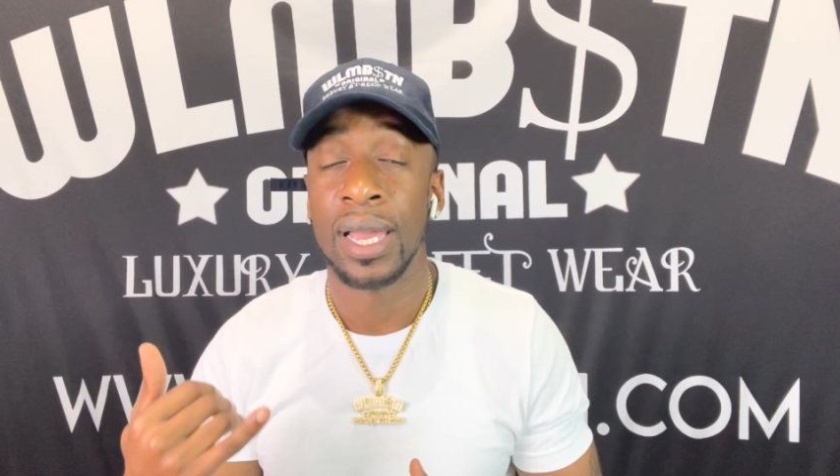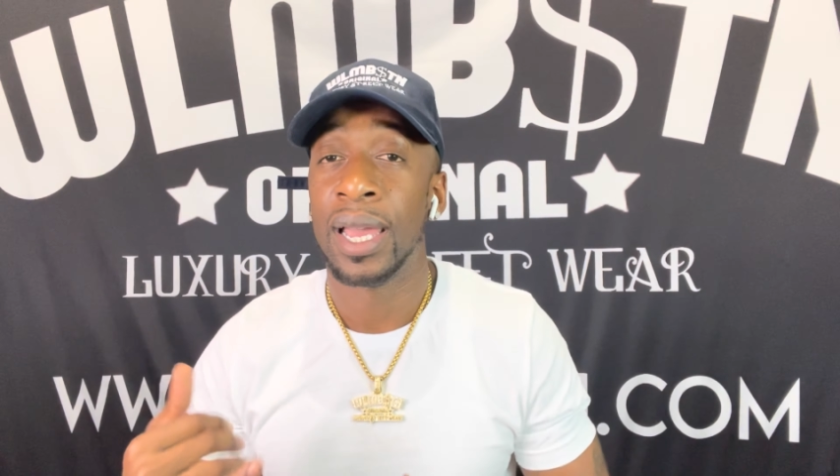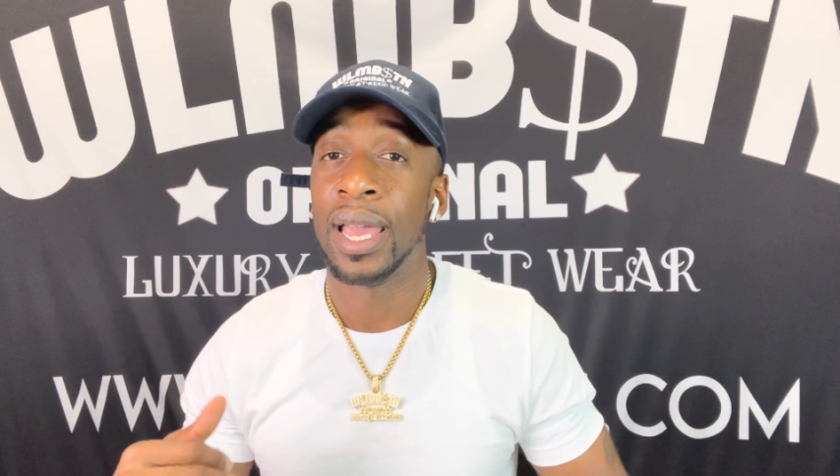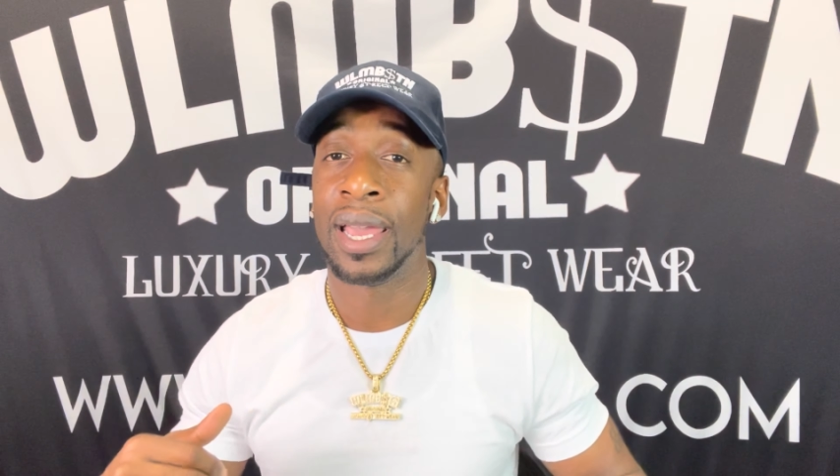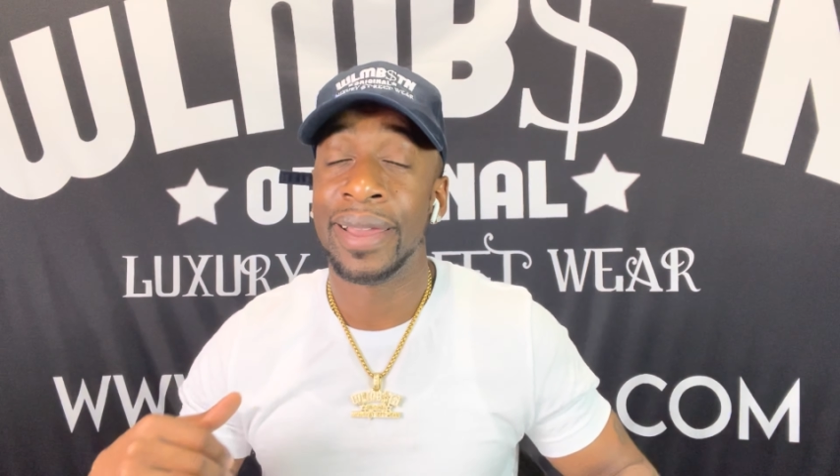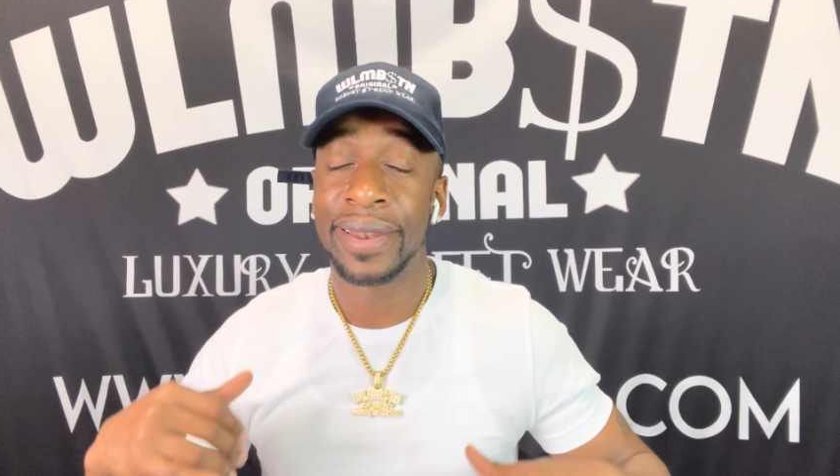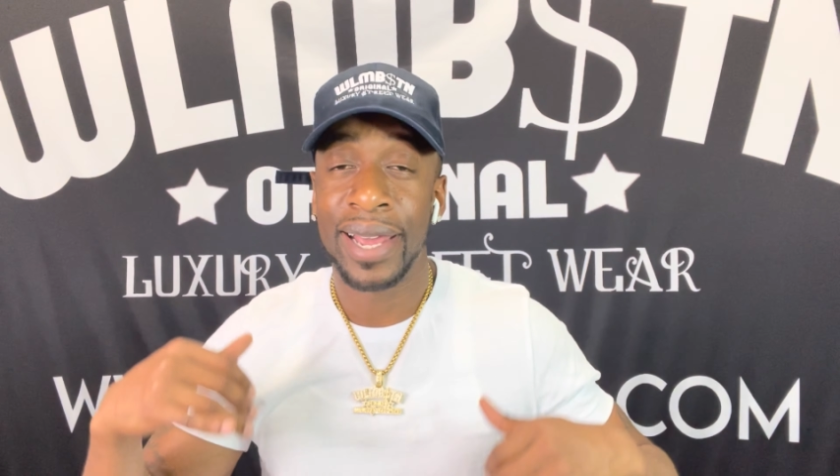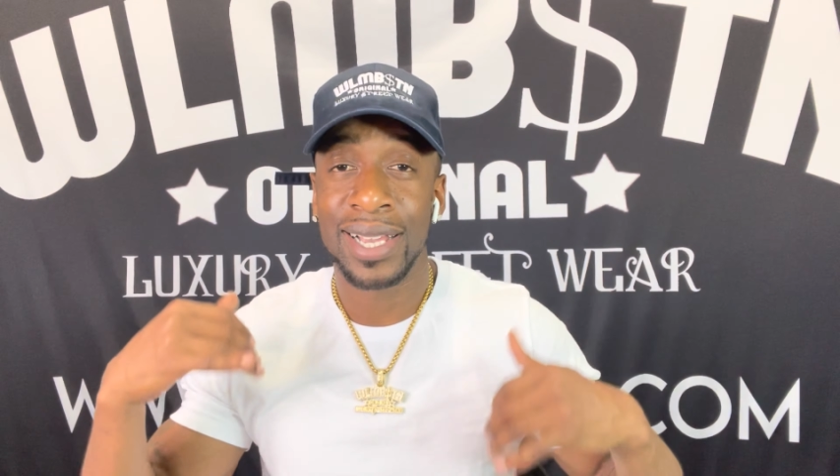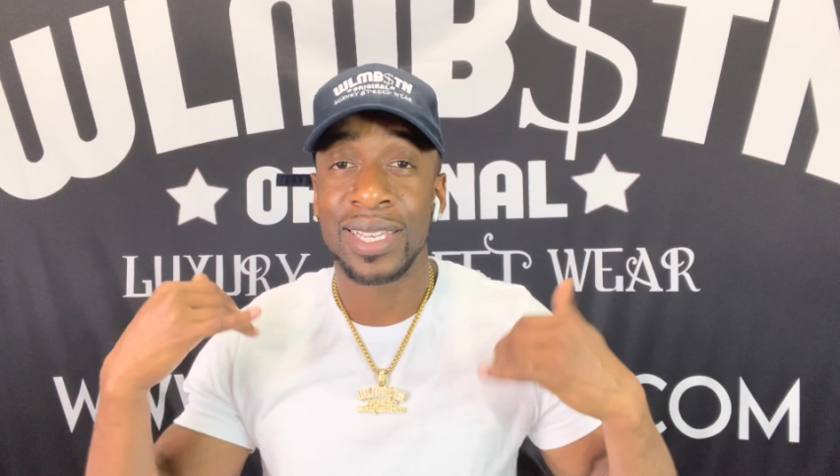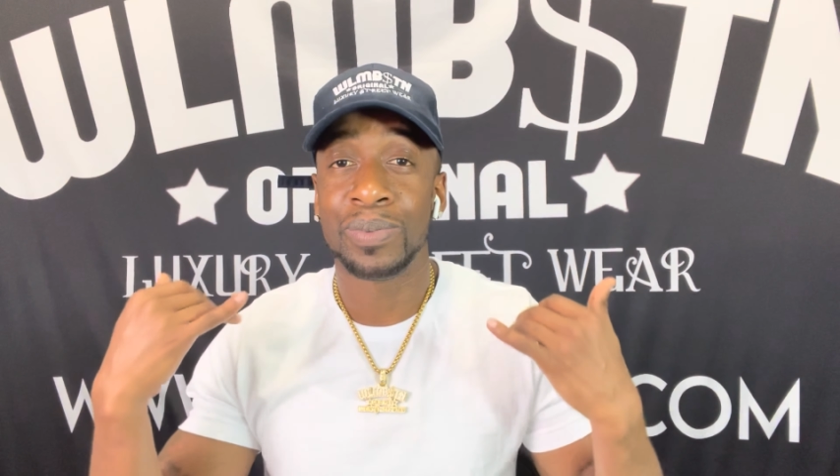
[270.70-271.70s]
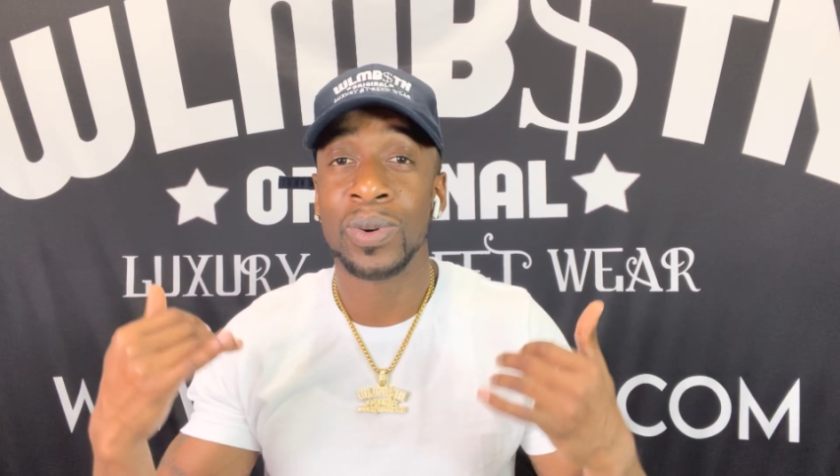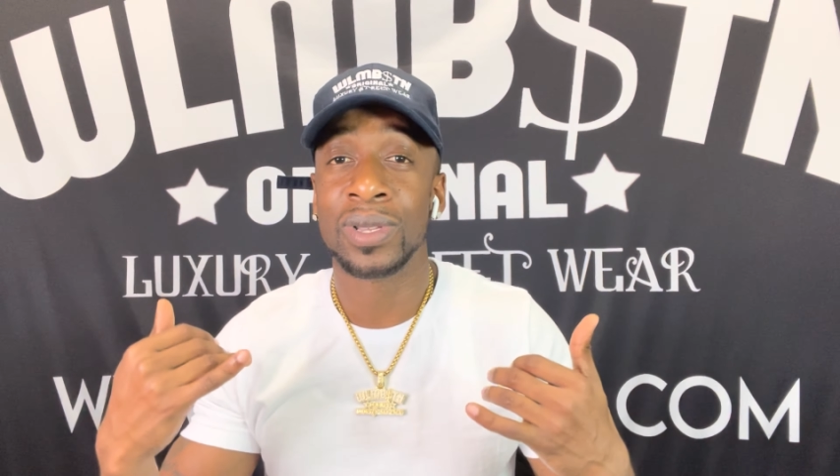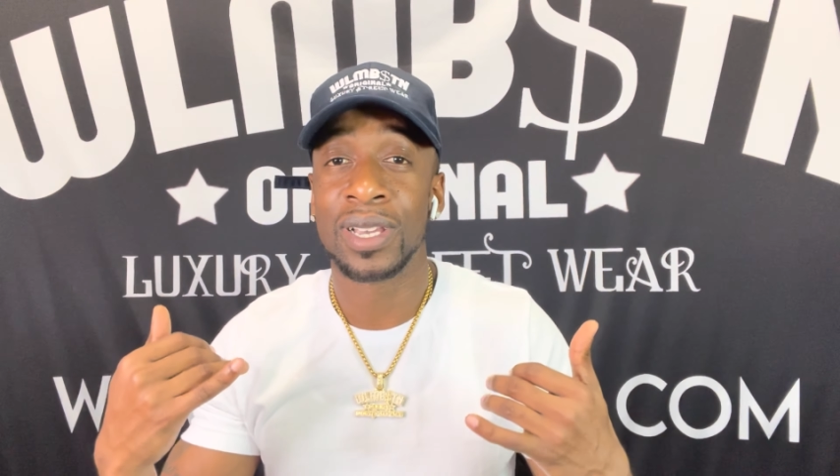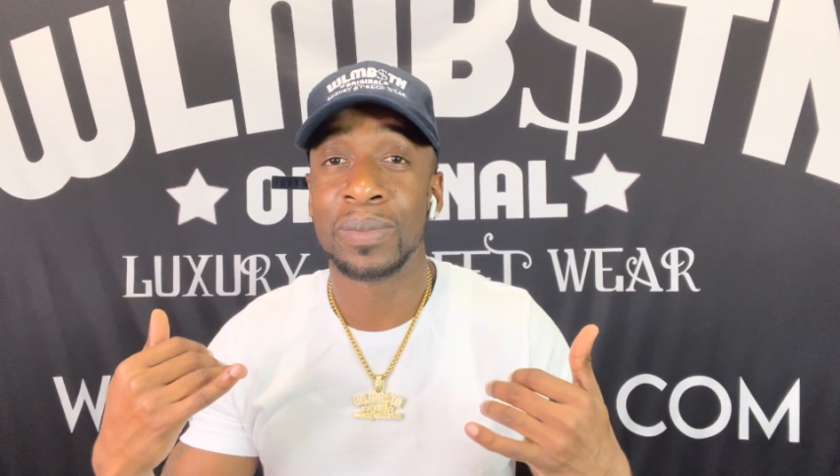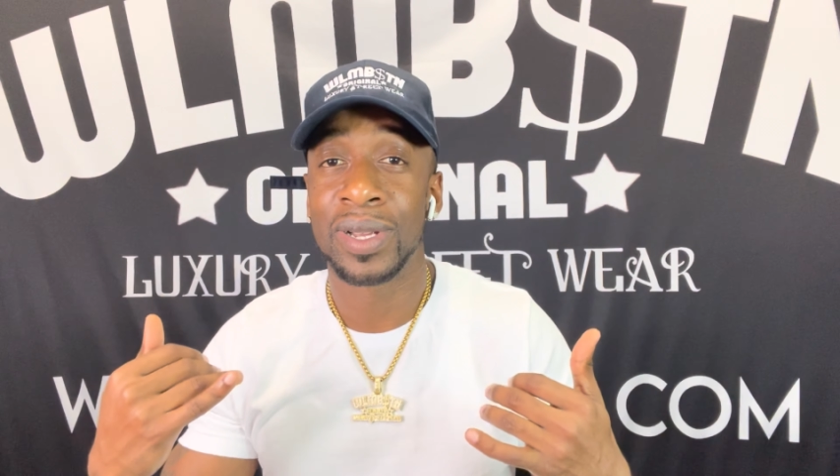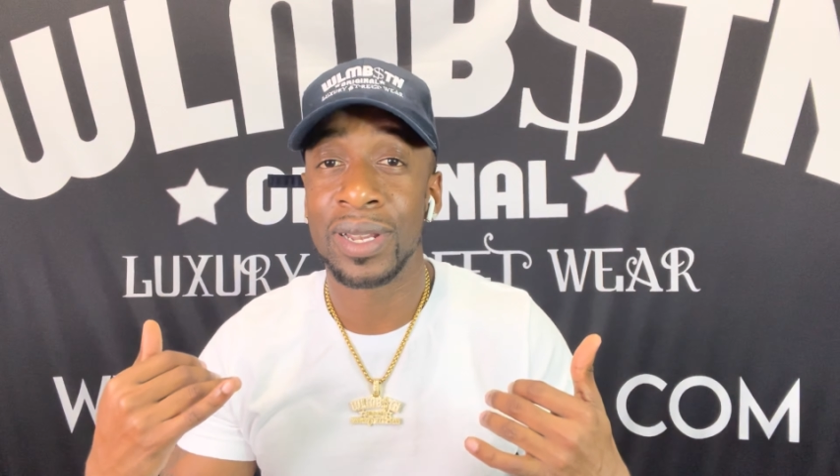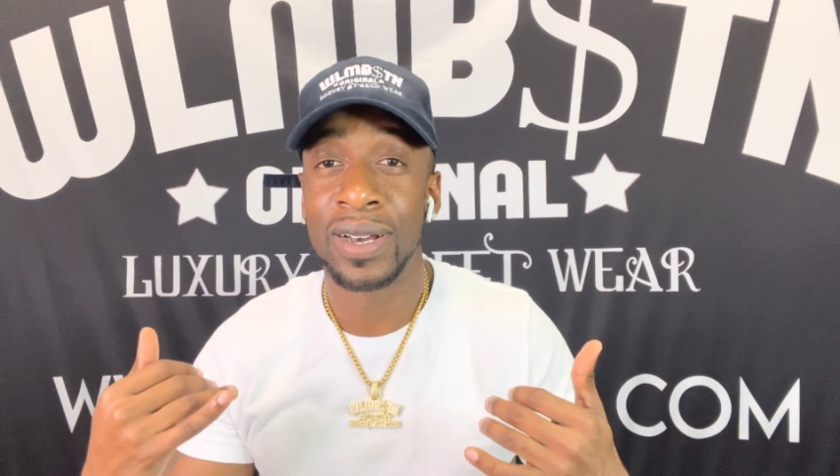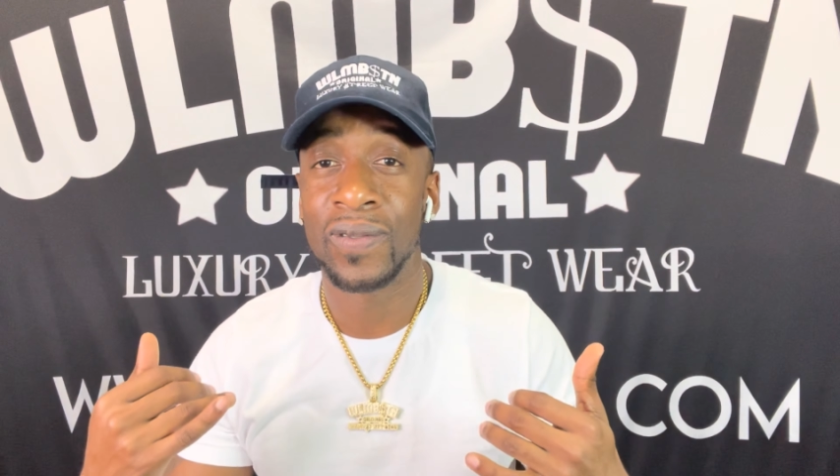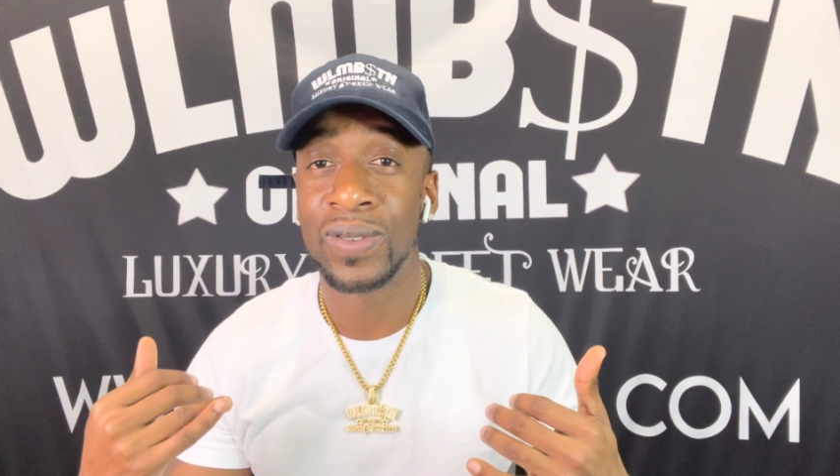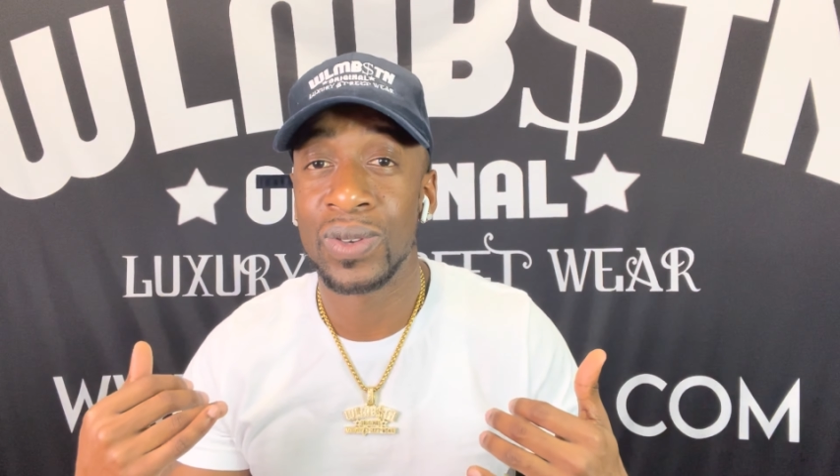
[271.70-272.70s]
And that spooked him
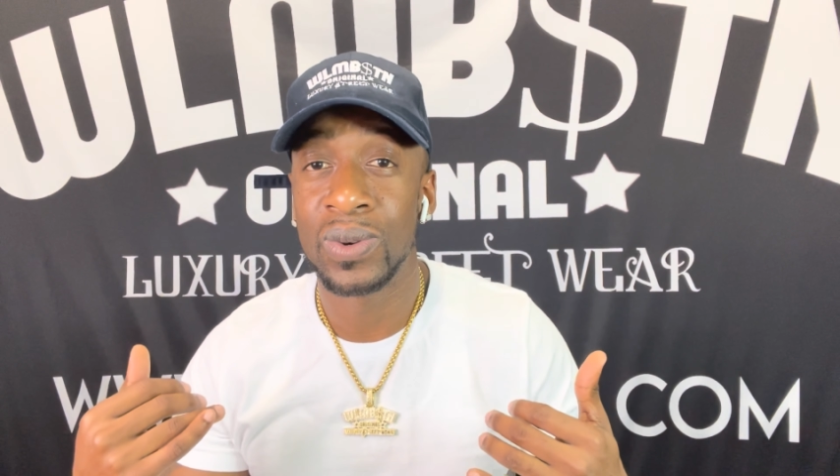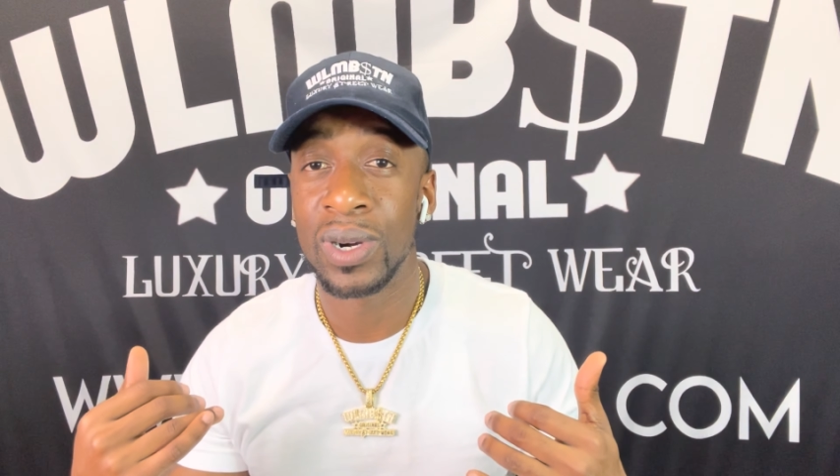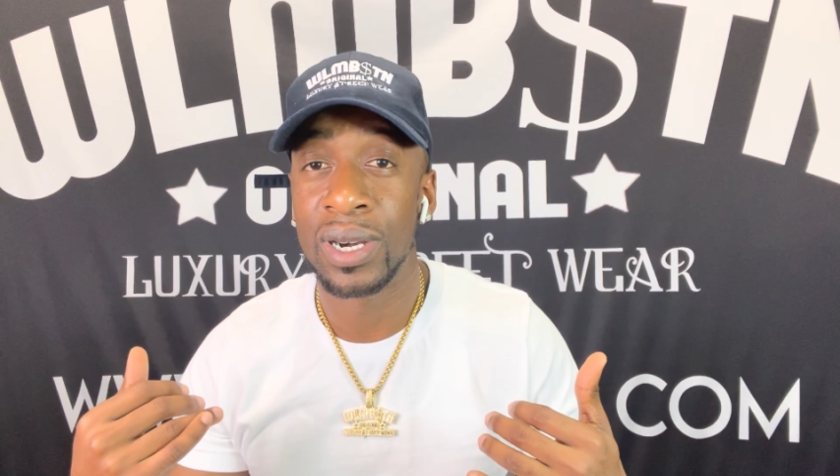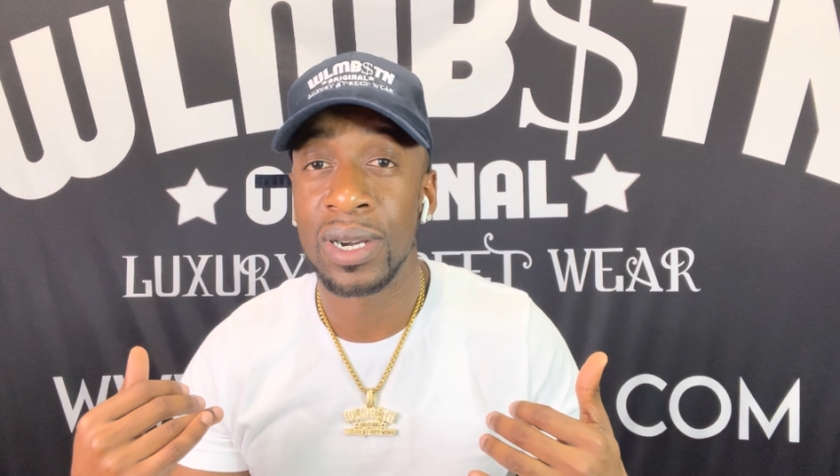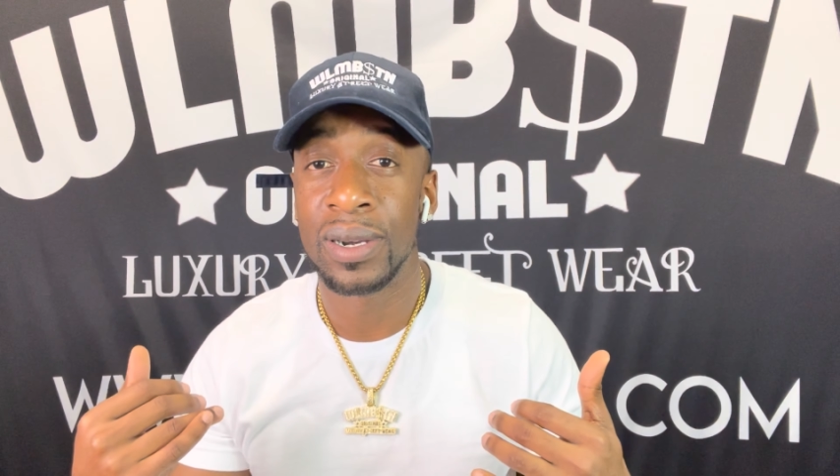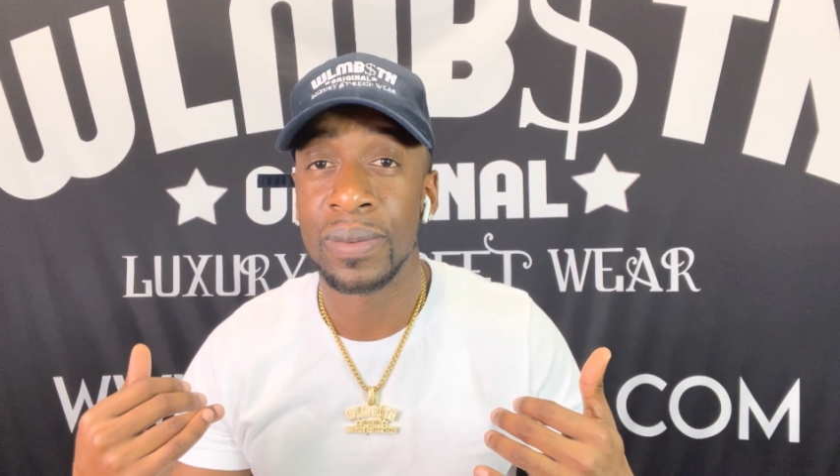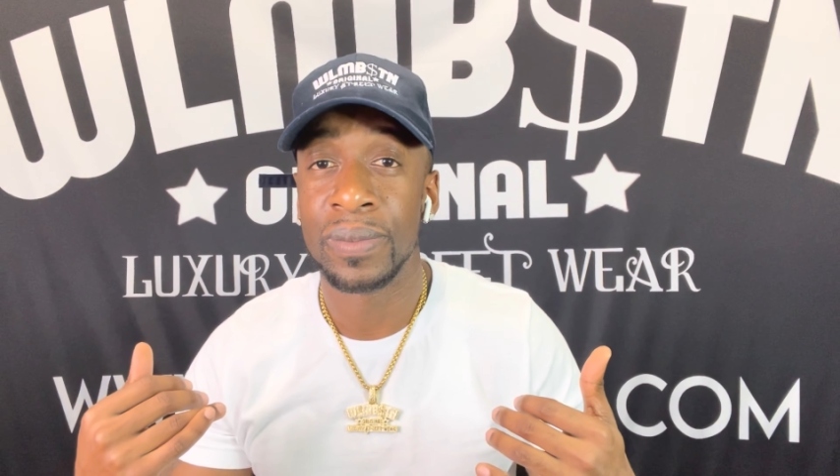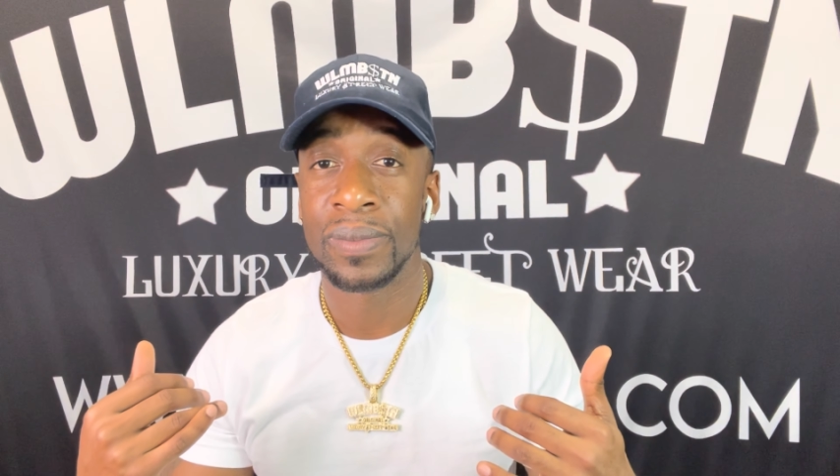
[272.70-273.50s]
enough to,